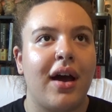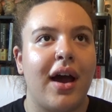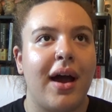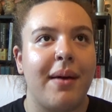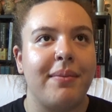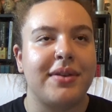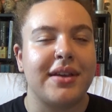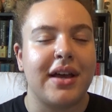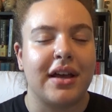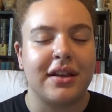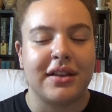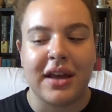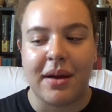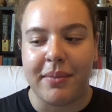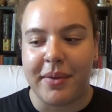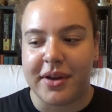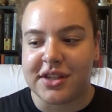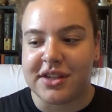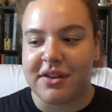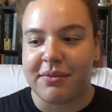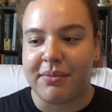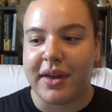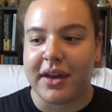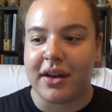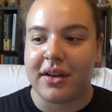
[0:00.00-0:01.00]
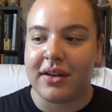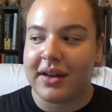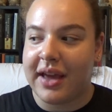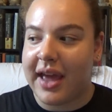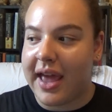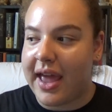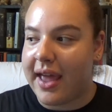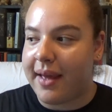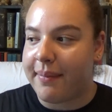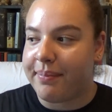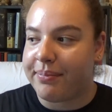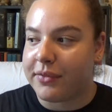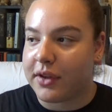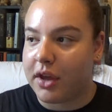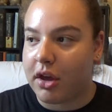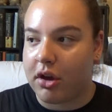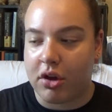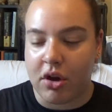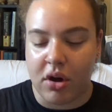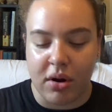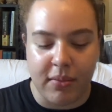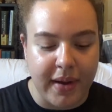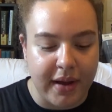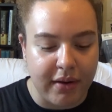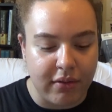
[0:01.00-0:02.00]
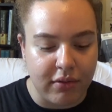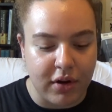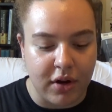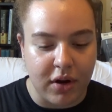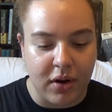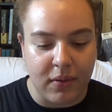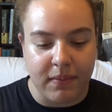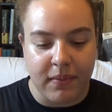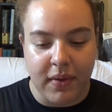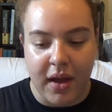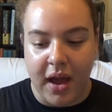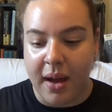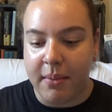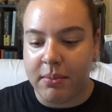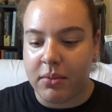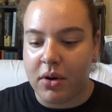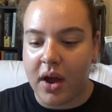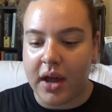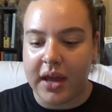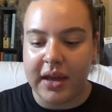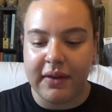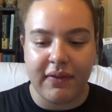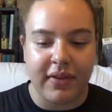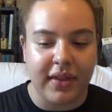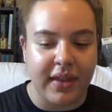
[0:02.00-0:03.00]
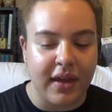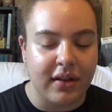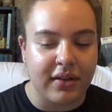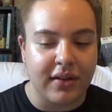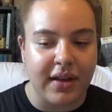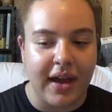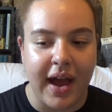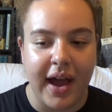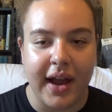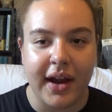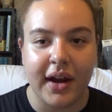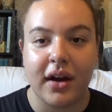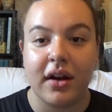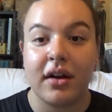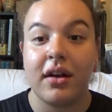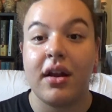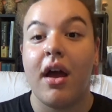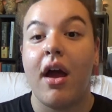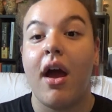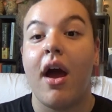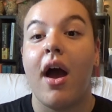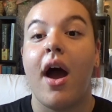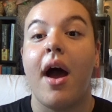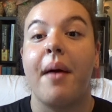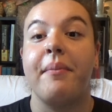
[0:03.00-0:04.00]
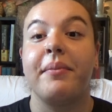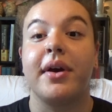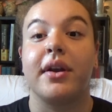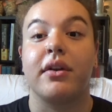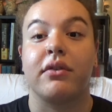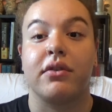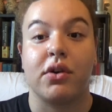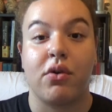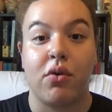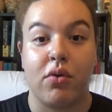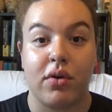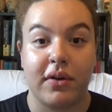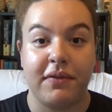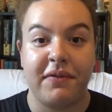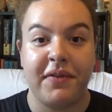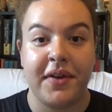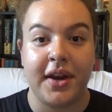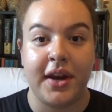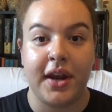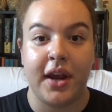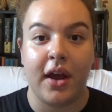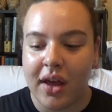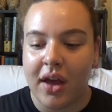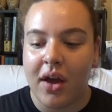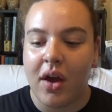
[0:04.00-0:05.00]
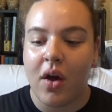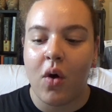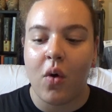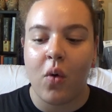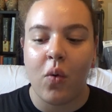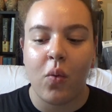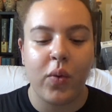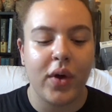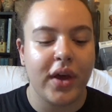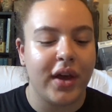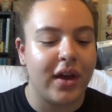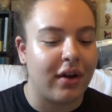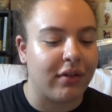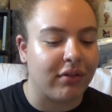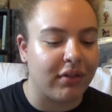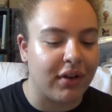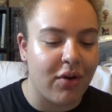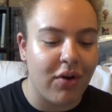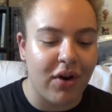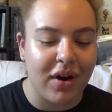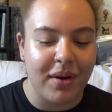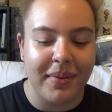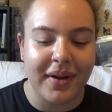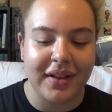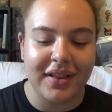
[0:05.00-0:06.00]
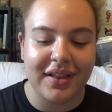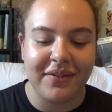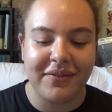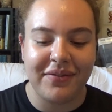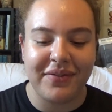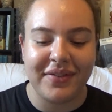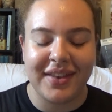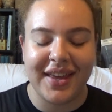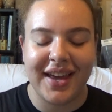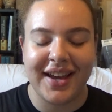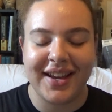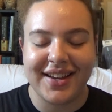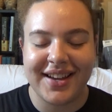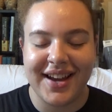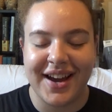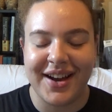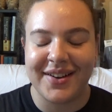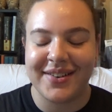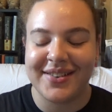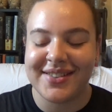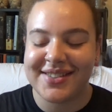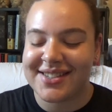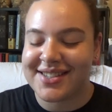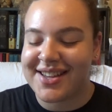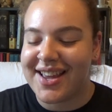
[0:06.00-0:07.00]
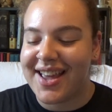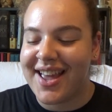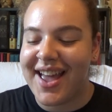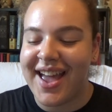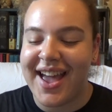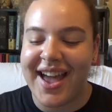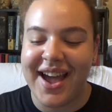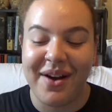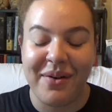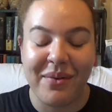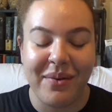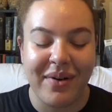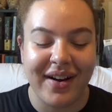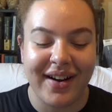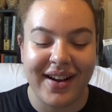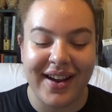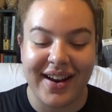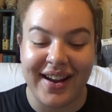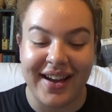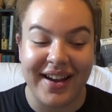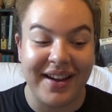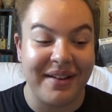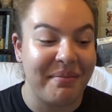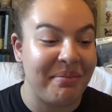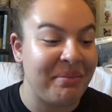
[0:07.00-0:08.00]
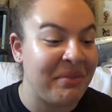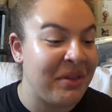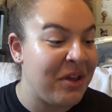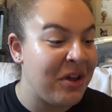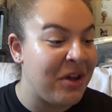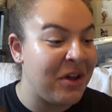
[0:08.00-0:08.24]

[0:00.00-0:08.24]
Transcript: I'll tell myself, like, okay, I'm gonna go to my room, I'm not even that tired, I'm gonna record a video. We're gonna record about the ghost, and we're gonna